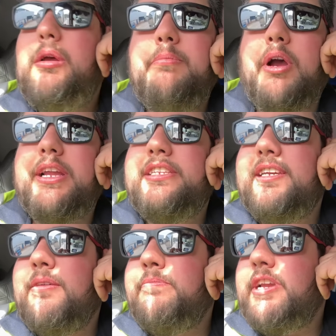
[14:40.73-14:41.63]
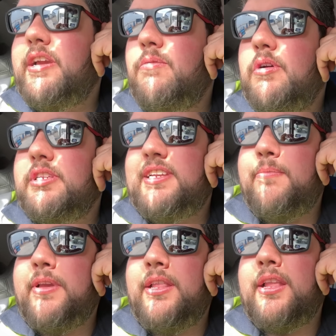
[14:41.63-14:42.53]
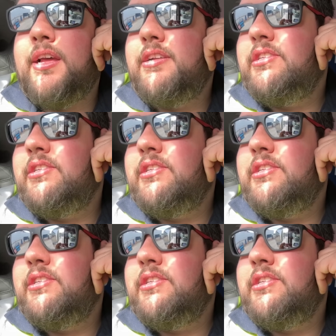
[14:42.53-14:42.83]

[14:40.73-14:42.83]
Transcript: but I can see them taking a while to tip me in there